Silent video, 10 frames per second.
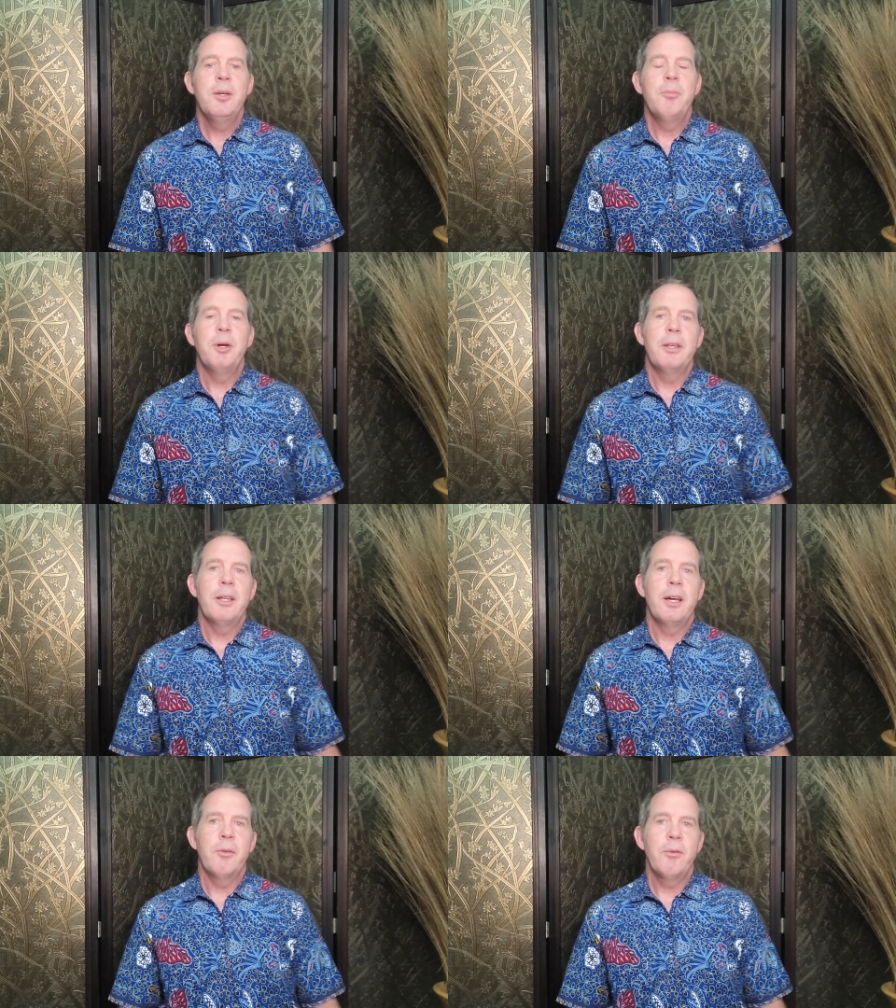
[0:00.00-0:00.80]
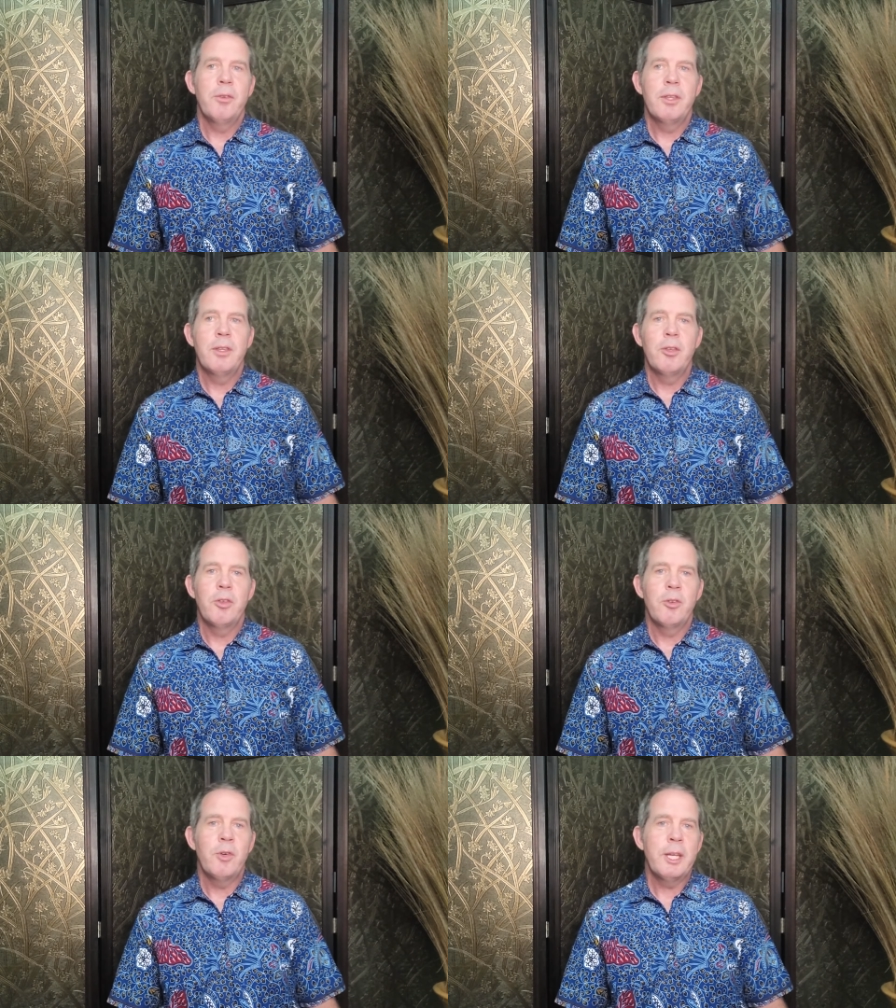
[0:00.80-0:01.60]
But uh, the,
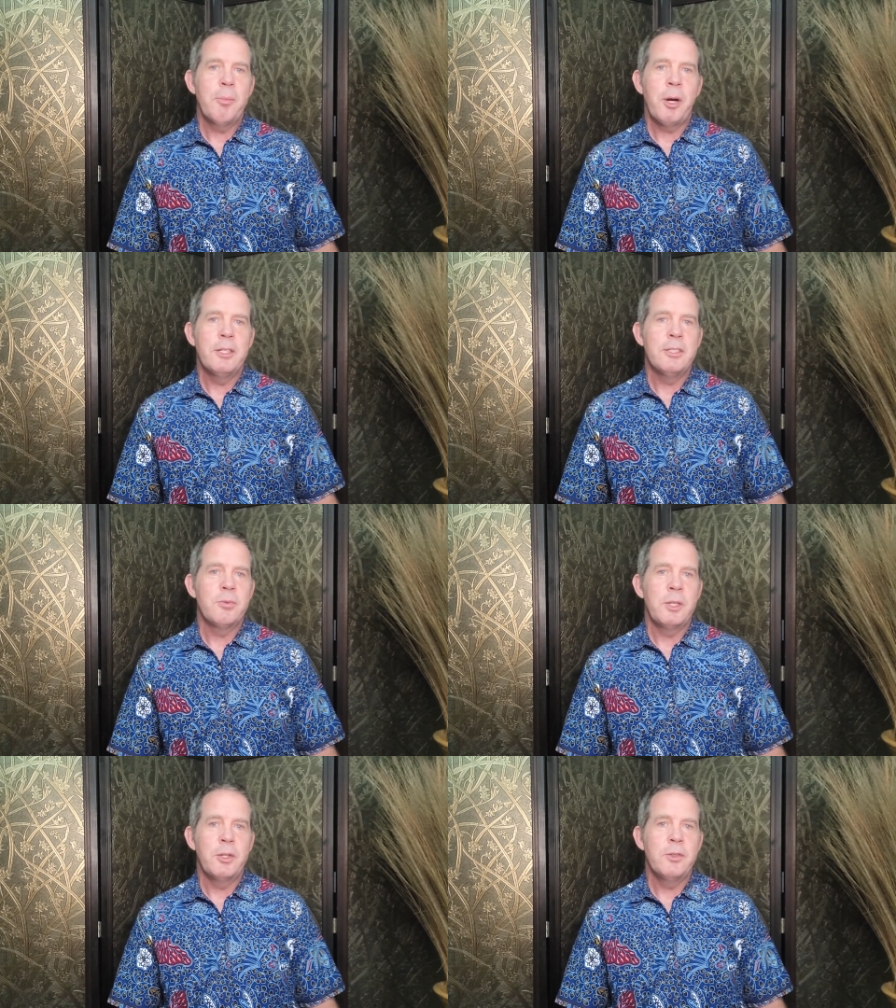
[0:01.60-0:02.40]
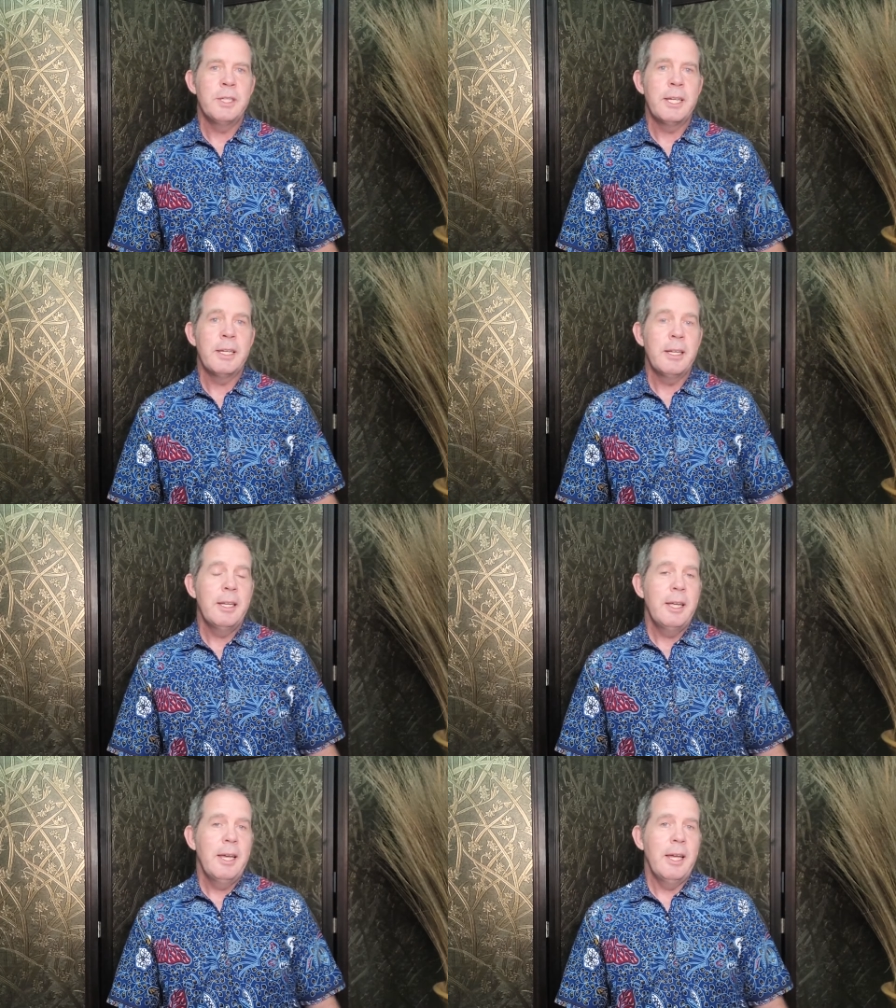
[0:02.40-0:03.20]
the tricky part is just reducing it.
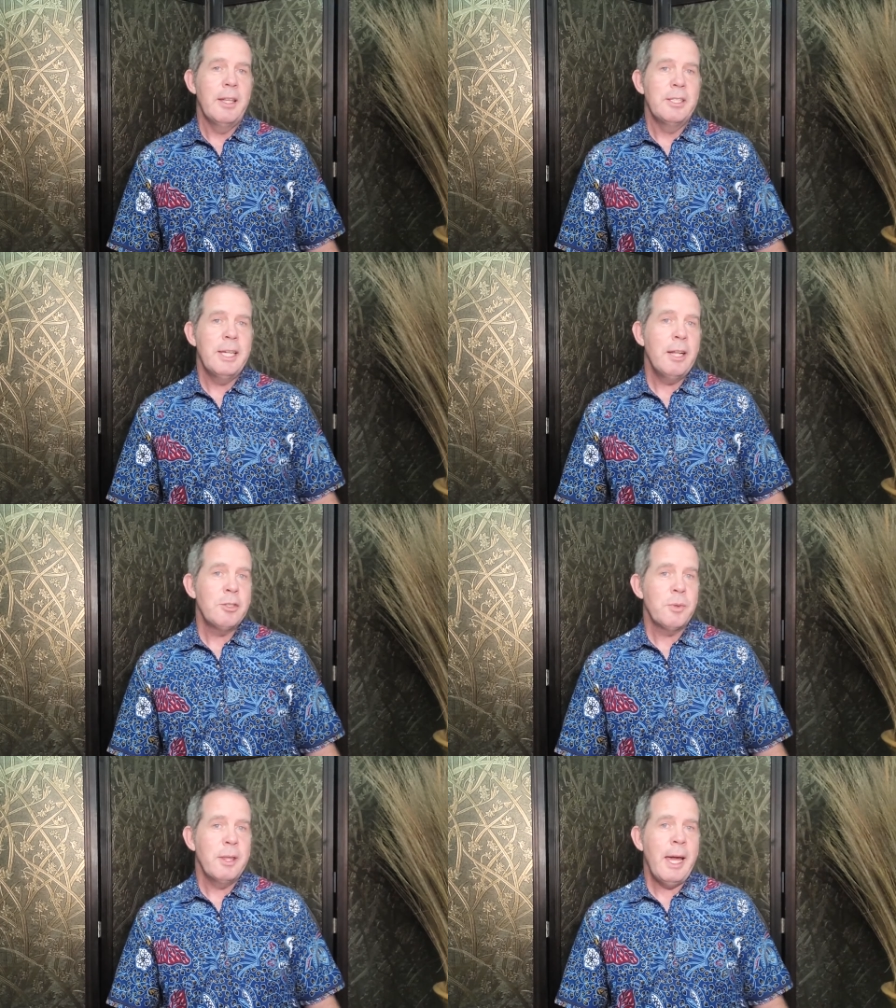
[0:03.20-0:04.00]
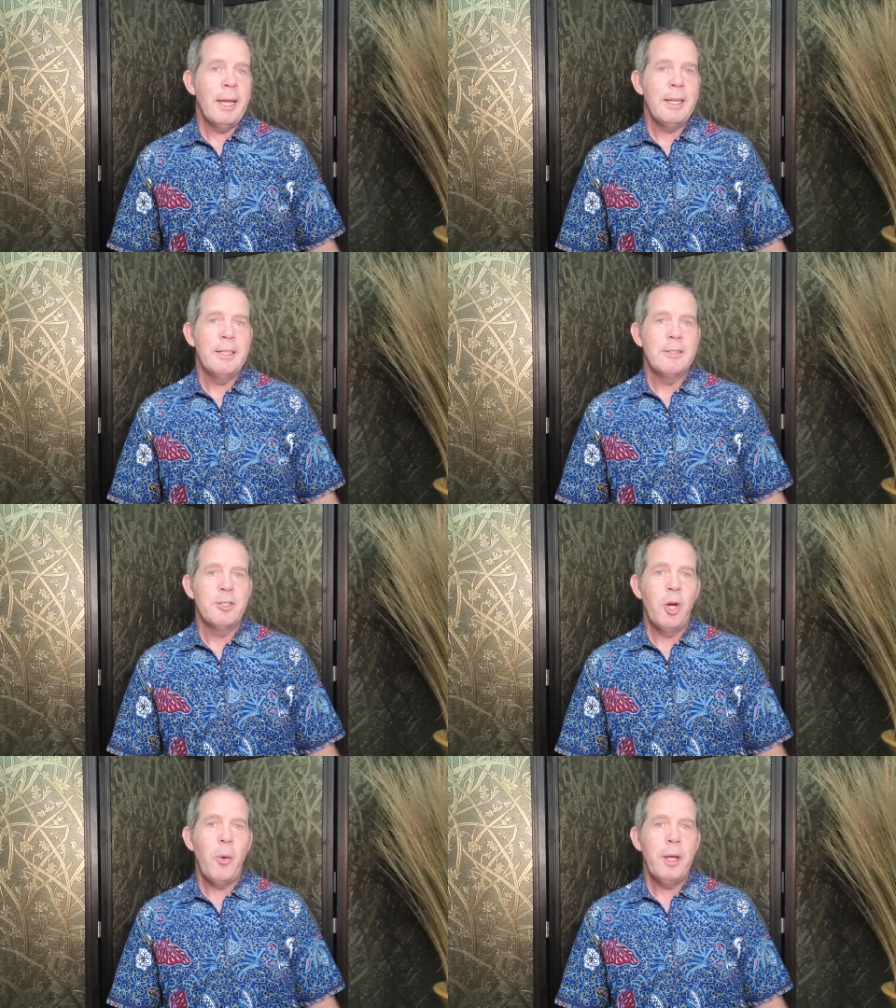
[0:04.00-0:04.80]
And the challenge with that is
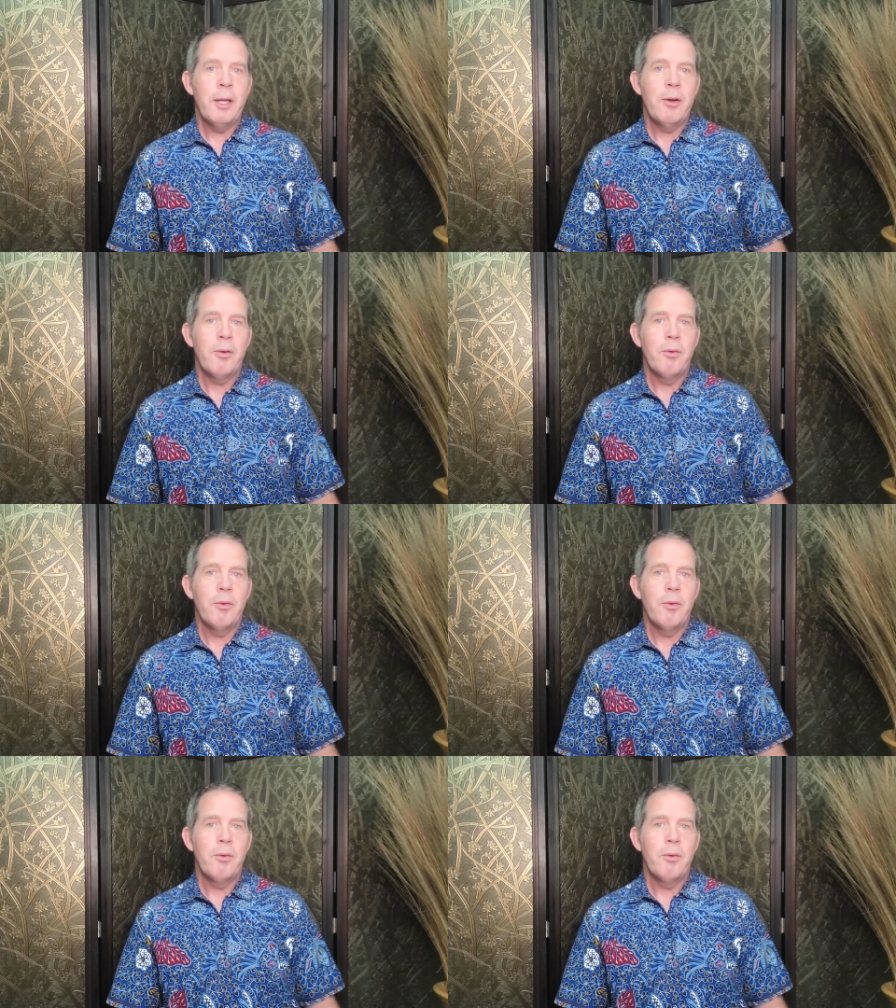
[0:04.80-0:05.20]
knowing